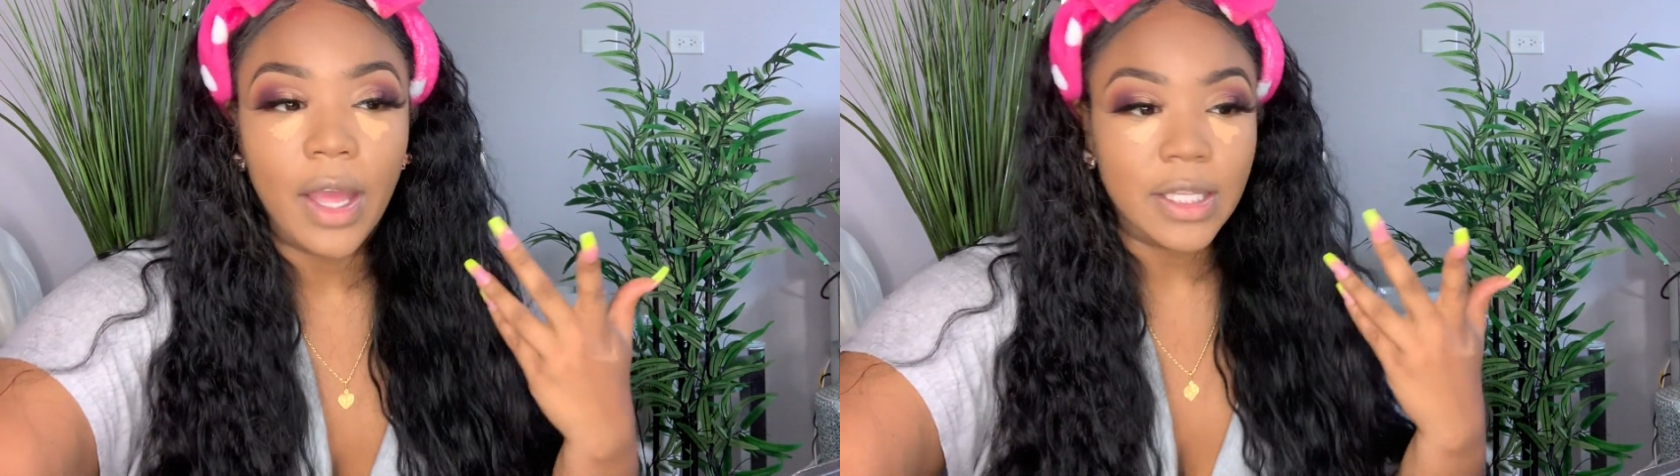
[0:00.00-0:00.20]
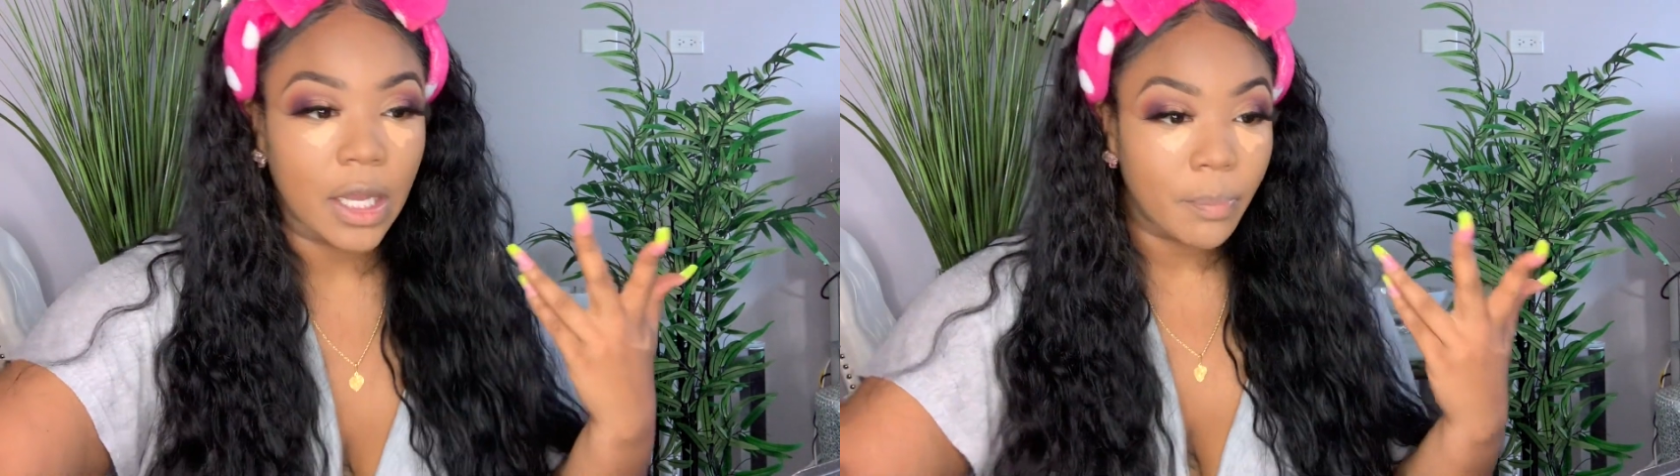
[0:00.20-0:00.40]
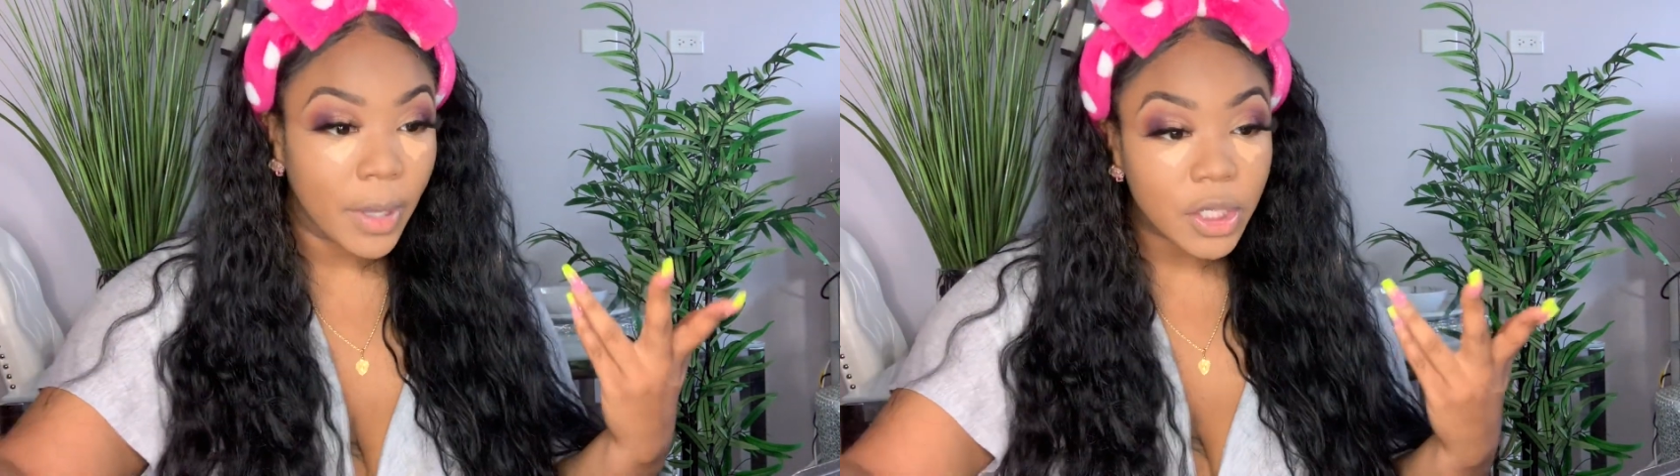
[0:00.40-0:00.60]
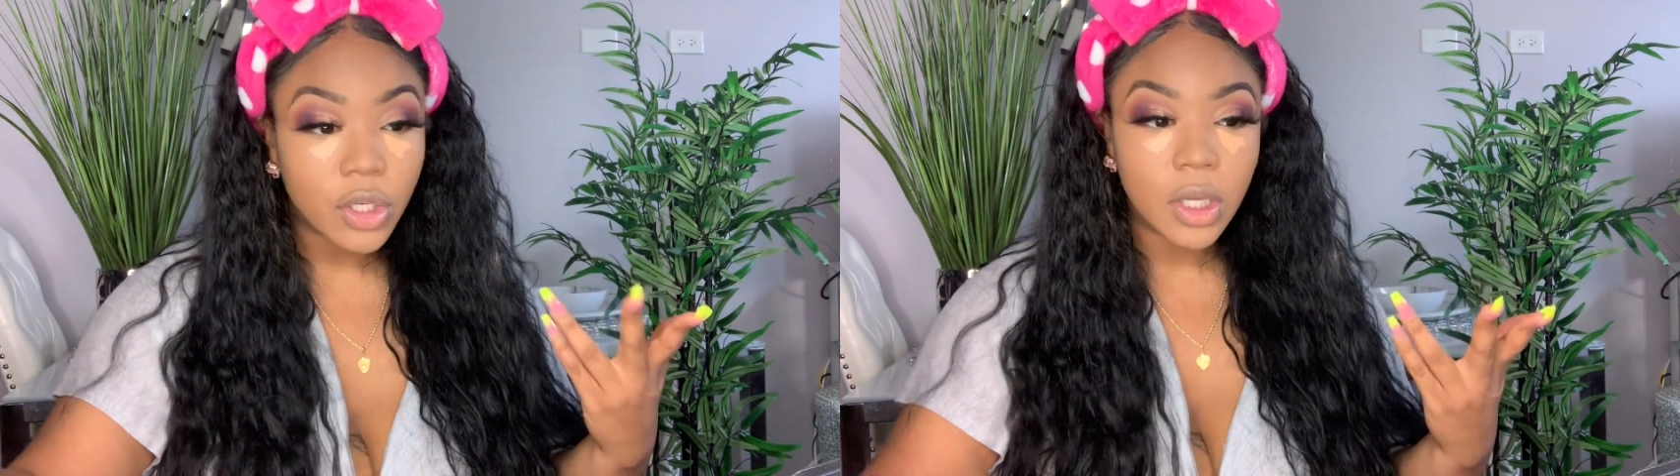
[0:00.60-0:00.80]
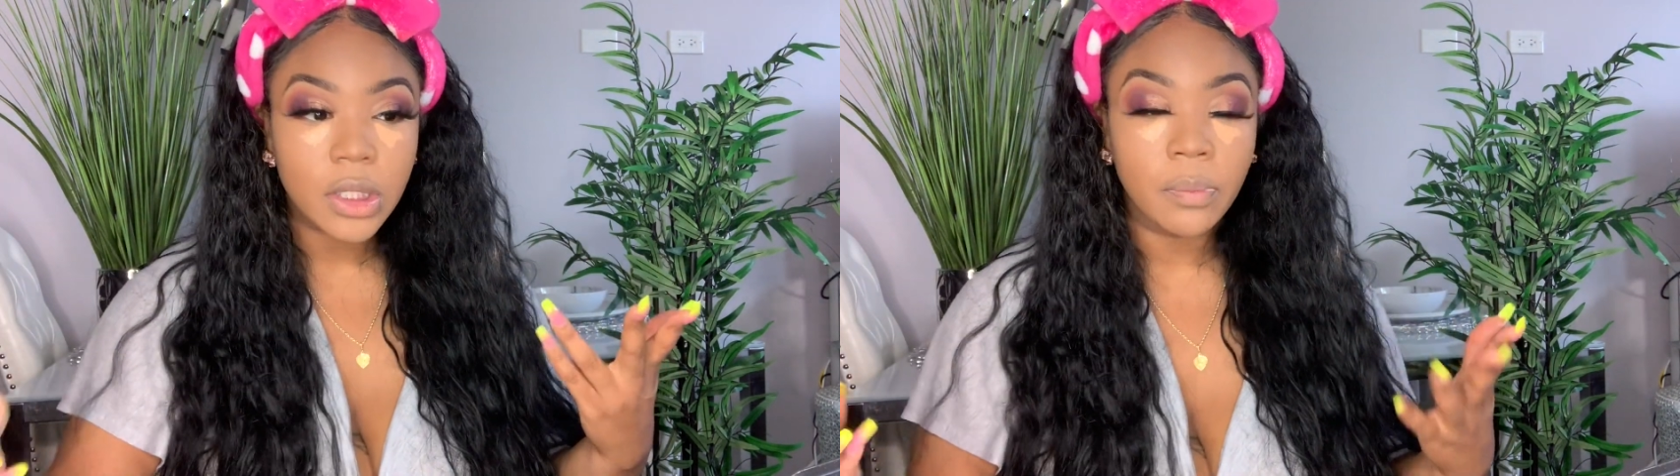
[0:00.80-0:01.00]
take a
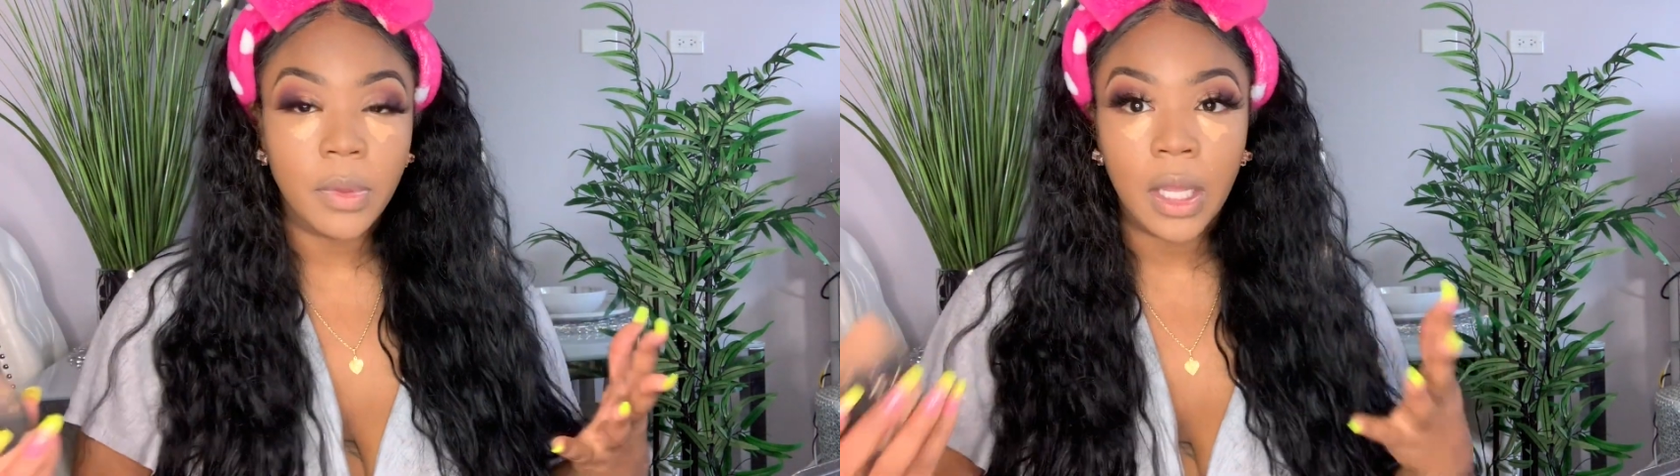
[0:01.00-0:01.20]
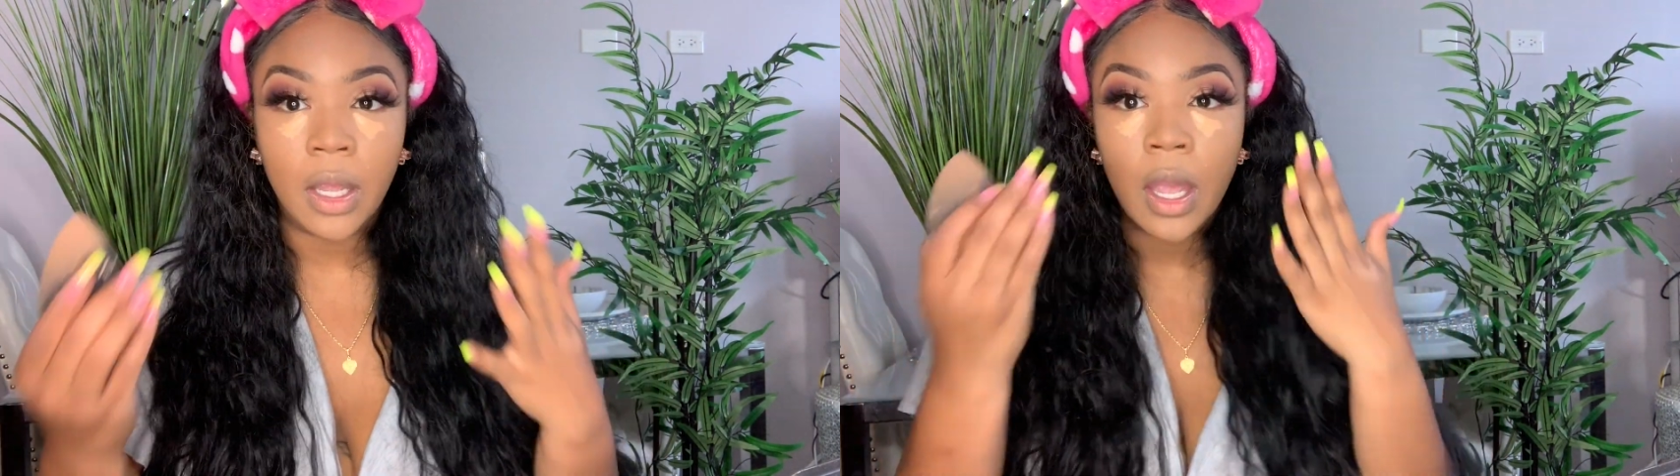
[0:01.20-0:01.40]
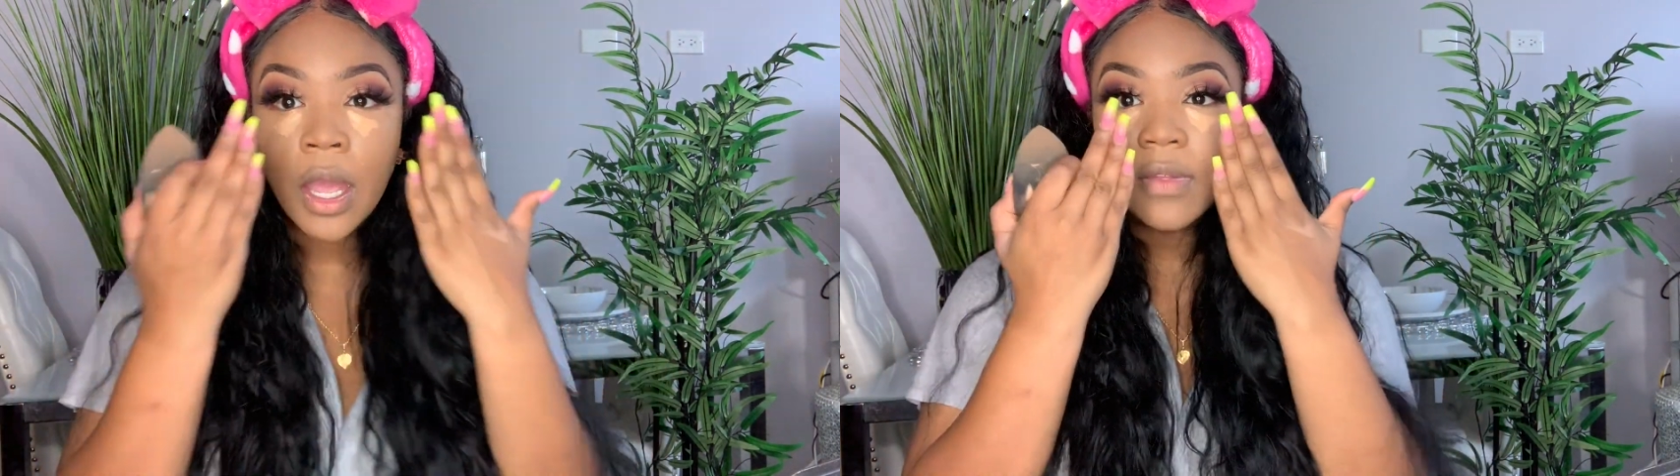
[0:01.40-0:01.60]
picture or something,